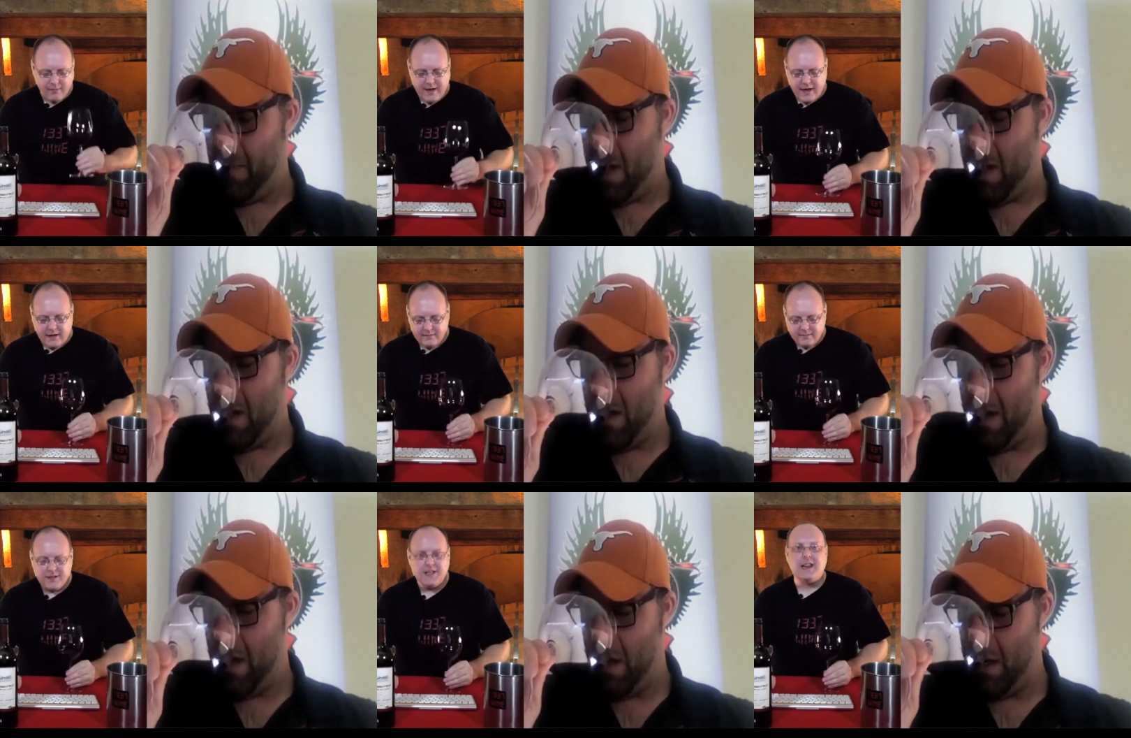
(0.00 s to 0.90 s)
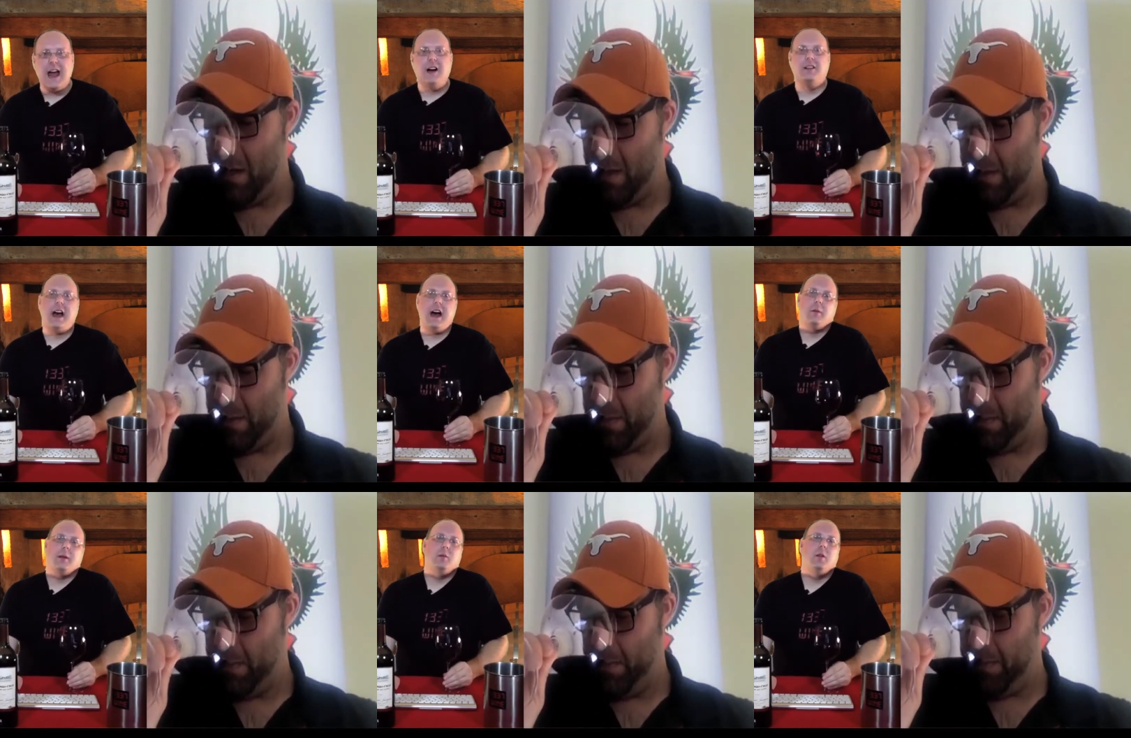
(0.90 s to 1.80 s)
Speaker 1: I'm getting it's like now
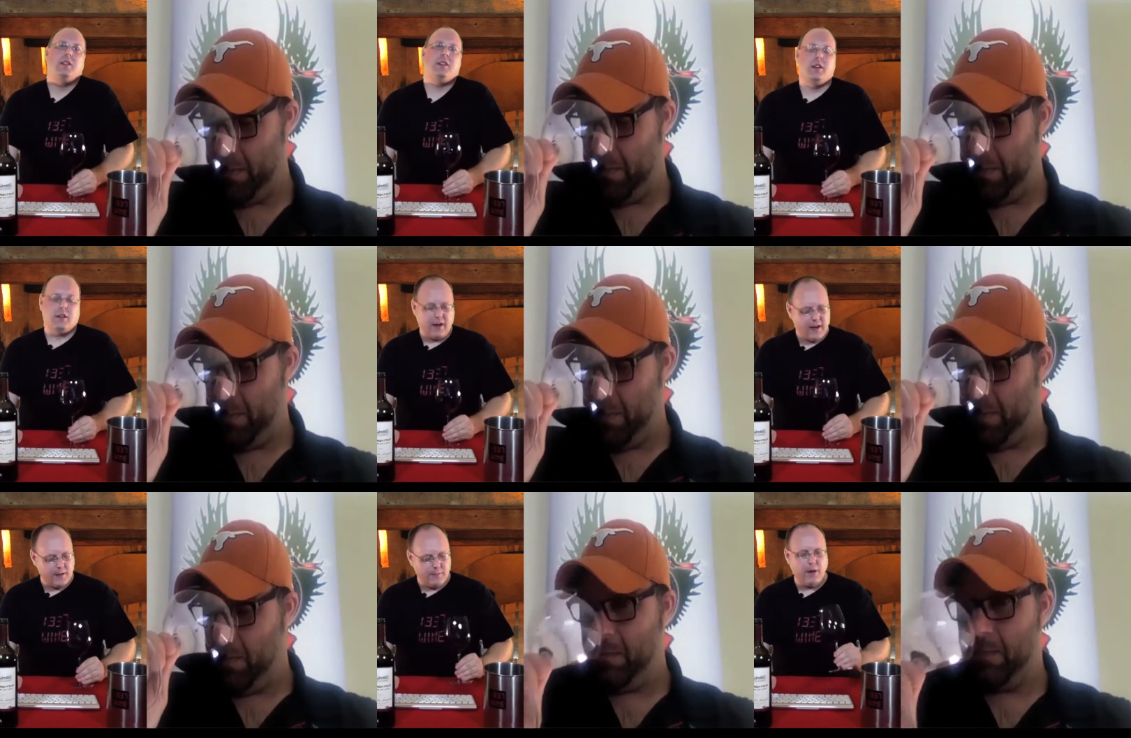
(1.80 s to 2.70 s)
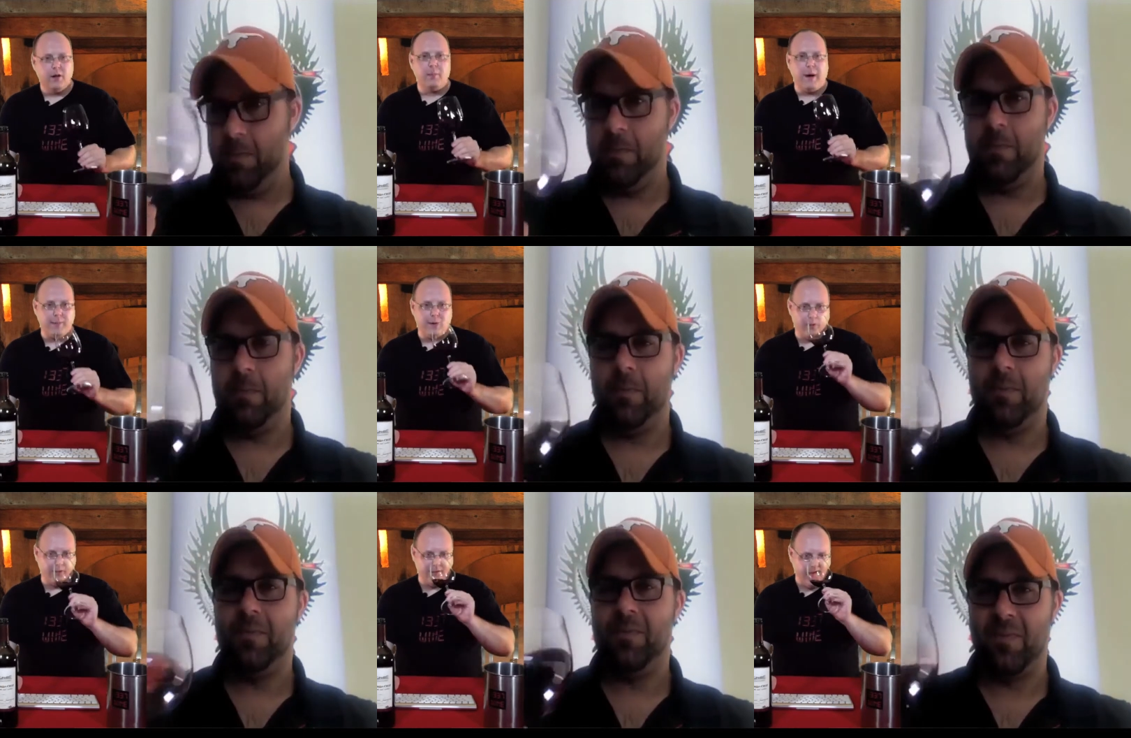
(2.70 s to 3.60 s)
now I'm in a movie theater and I get the buttered
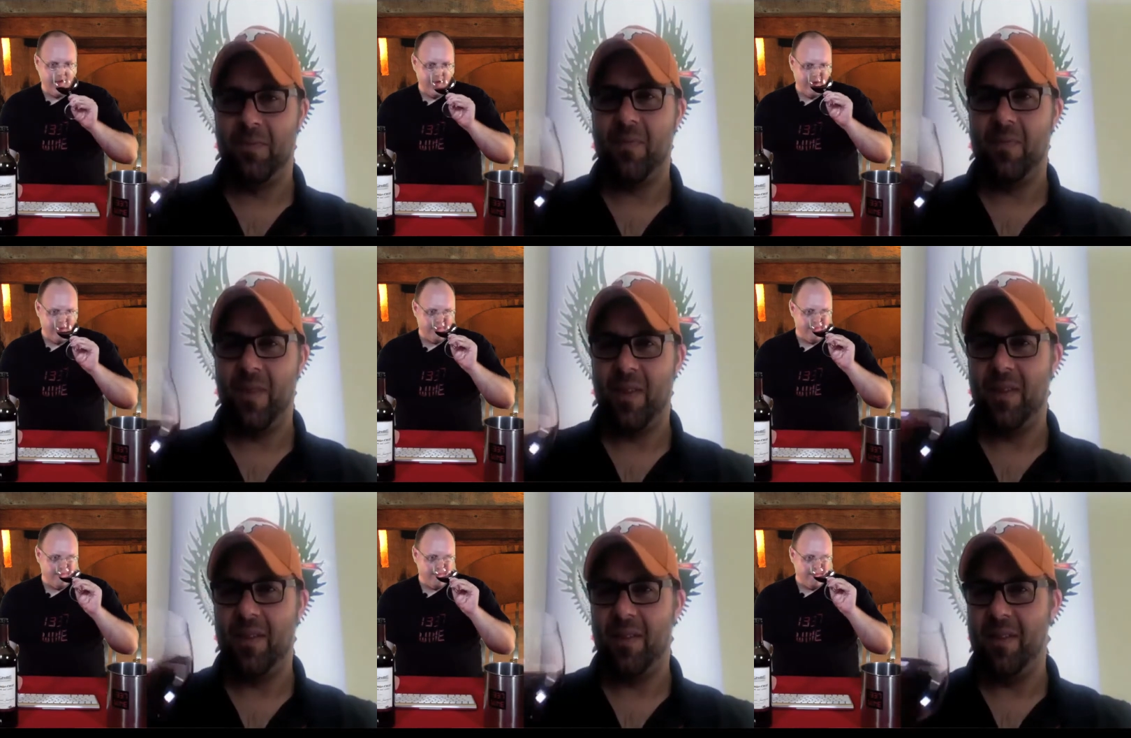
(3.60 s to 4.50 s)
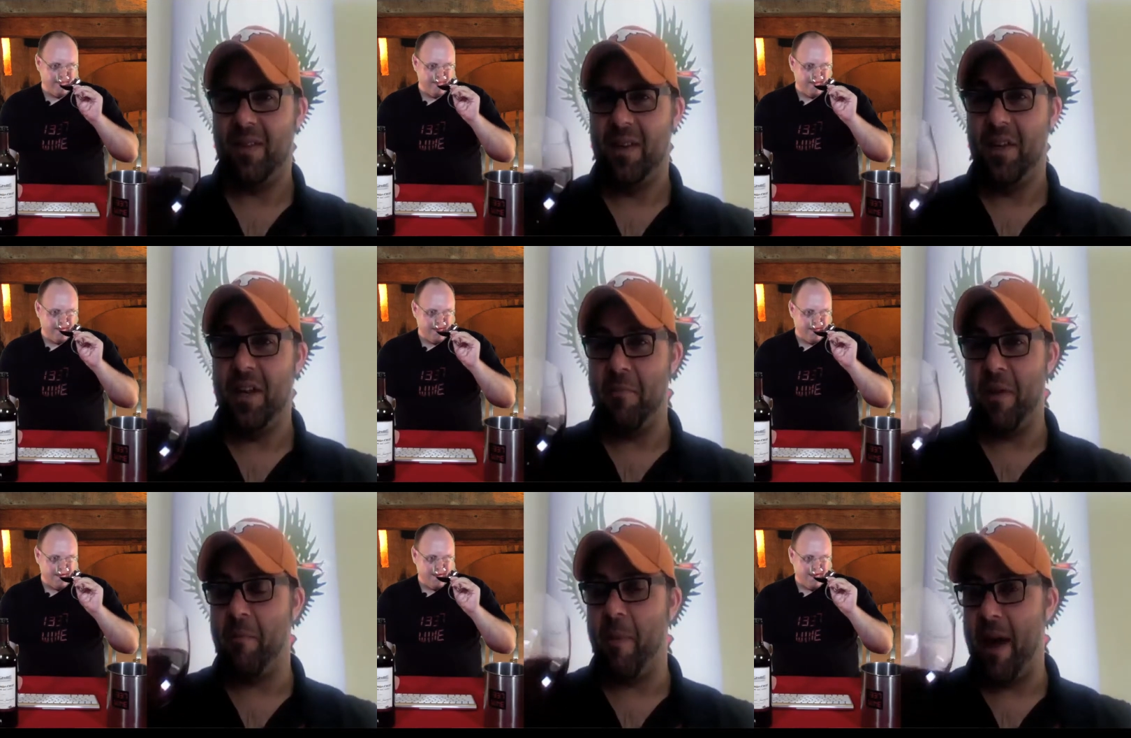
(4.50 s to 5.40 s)
popcorn.
Speaker 2: You
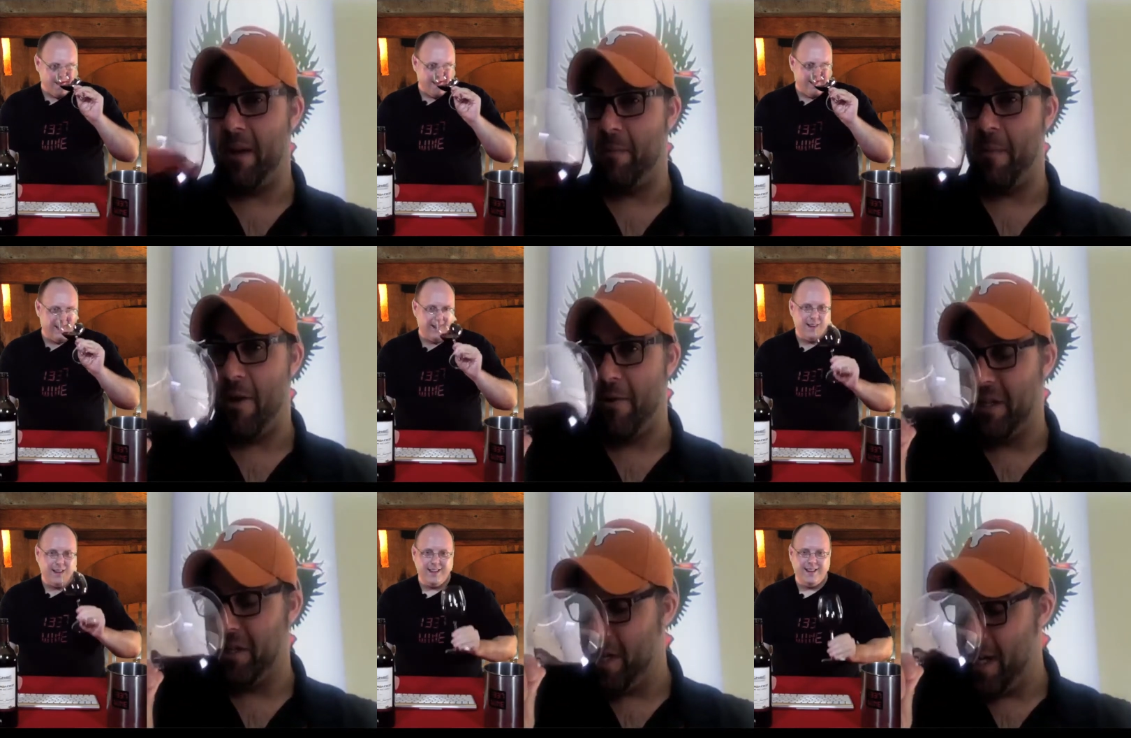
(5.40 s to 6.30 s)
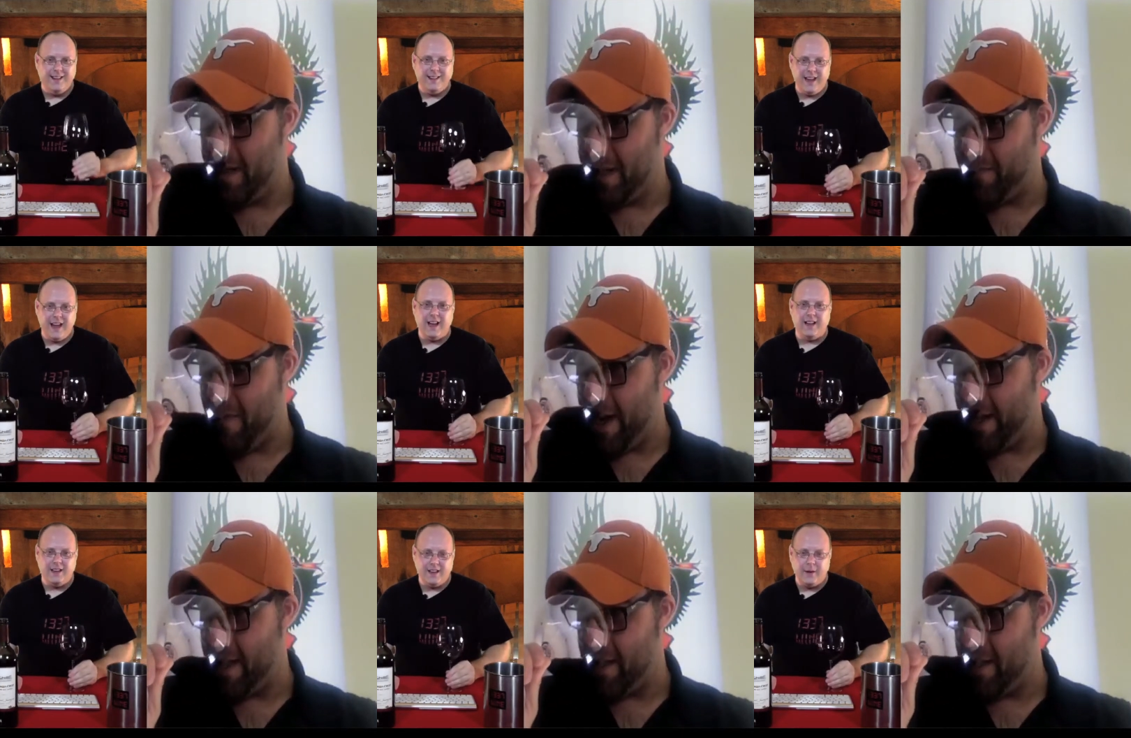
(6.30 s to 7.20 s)
get a bit of butter, buttery, do you? That's yeah,
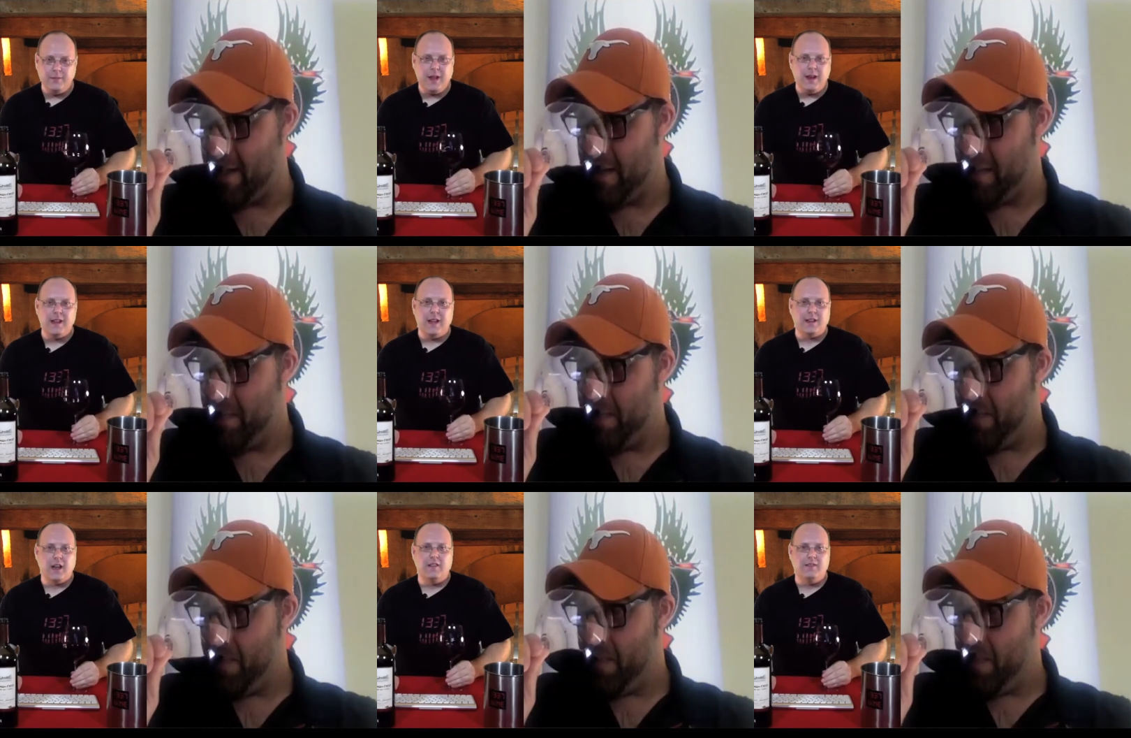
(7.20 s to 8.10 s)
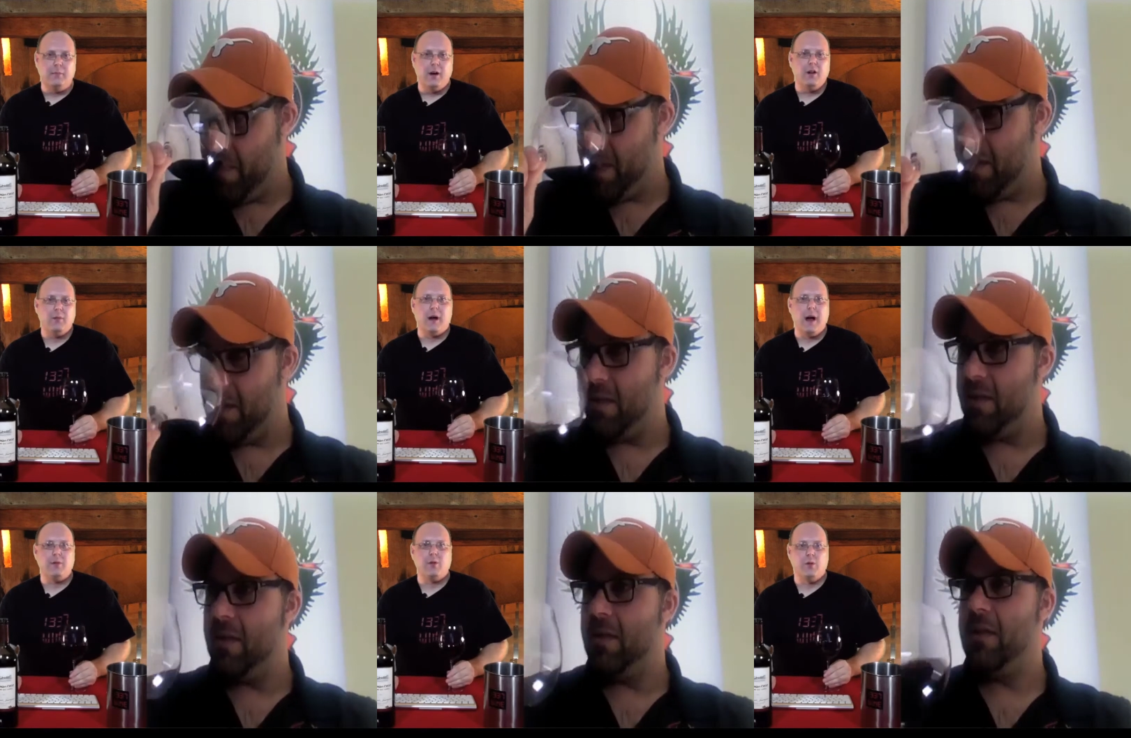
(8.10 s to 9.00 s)
funny. That's I'm
Speaker 1: getting that kind of buttered
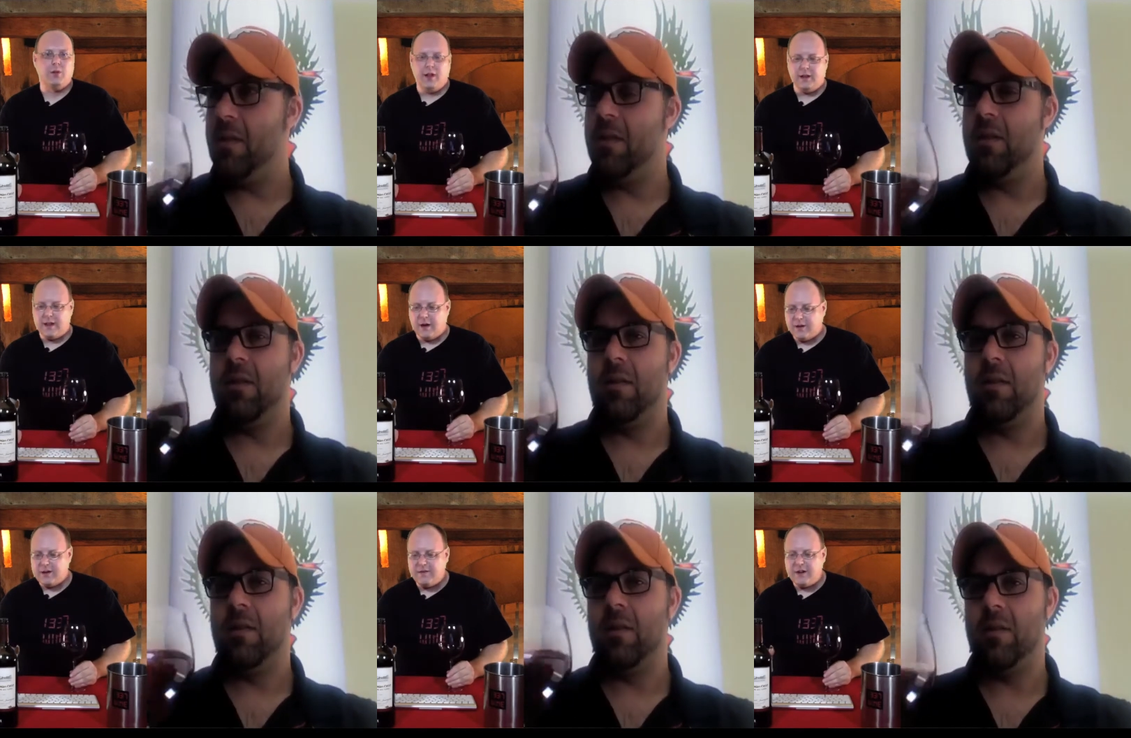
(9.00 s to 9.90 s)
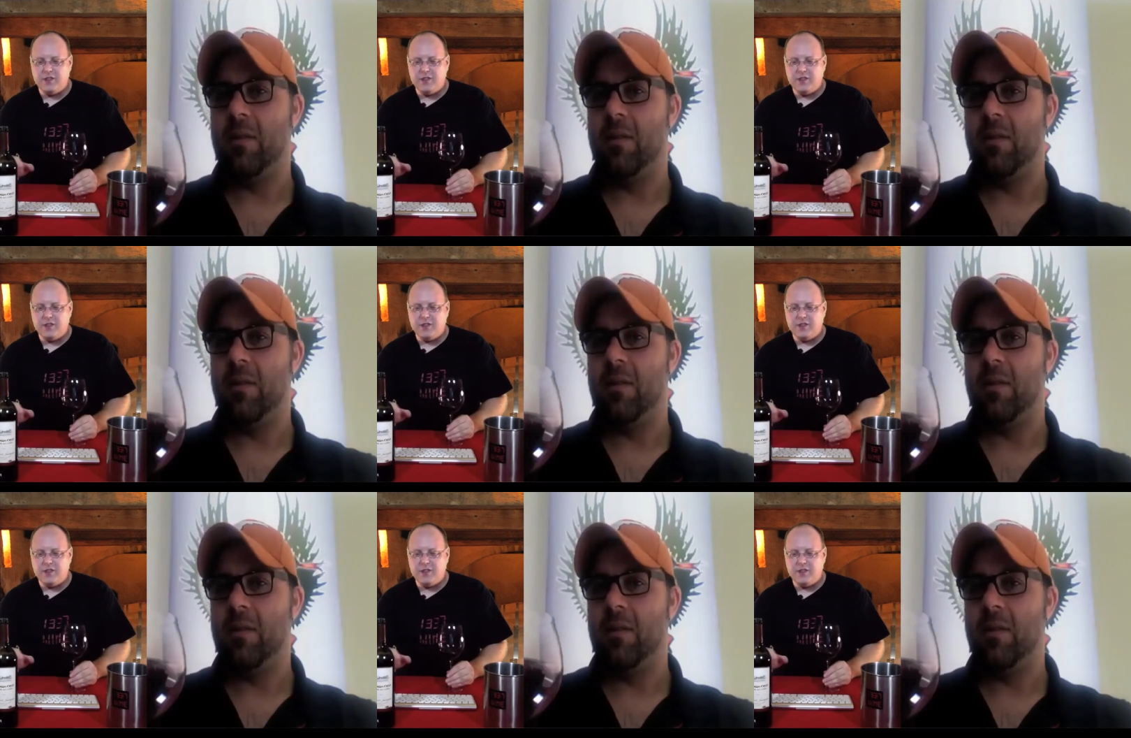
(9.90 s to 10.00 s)
popcorn thing. Now, granted, I've